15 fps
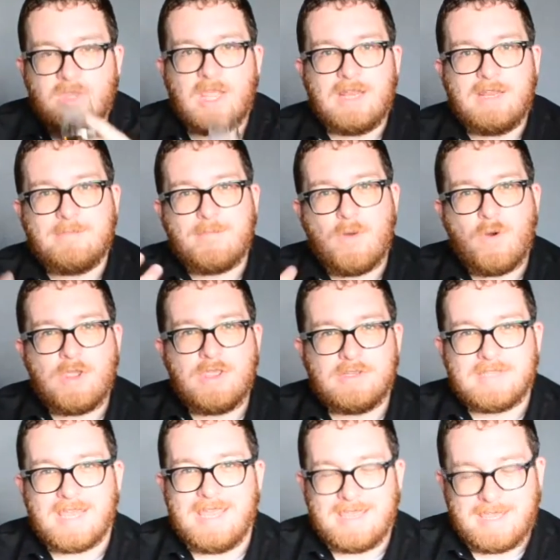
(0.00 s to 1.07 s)
And the more you
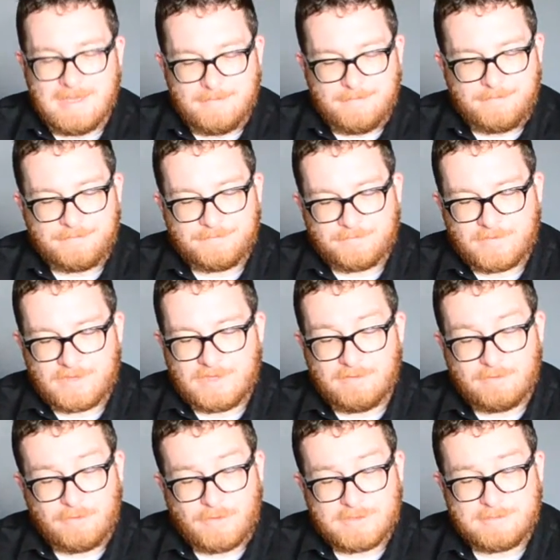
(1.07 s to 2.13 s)
take it,
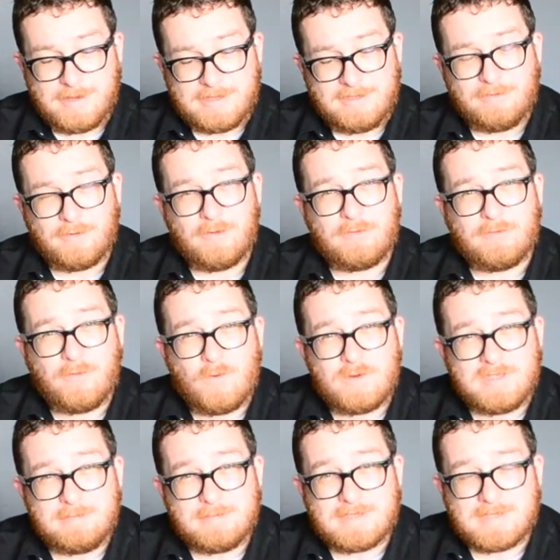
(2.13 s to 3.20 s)
especially for a
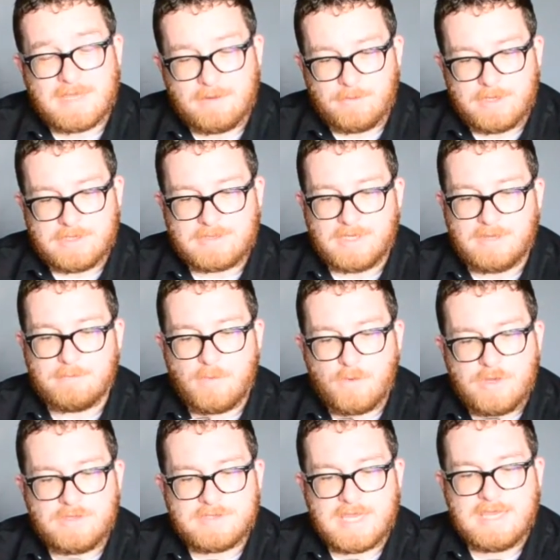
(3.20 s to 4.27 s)
40% whiskey, the more
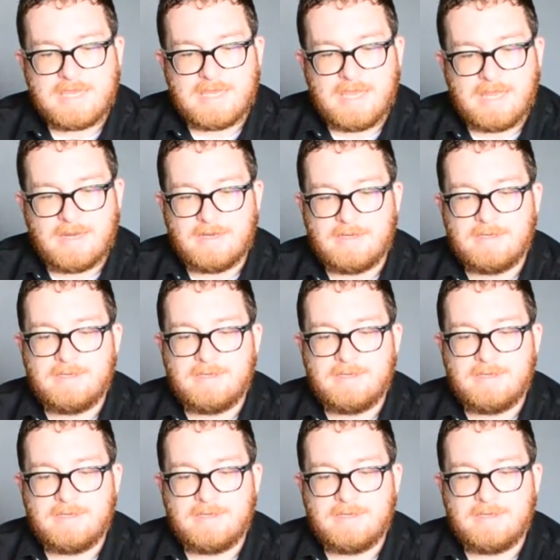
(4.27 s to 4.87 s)
you take it in,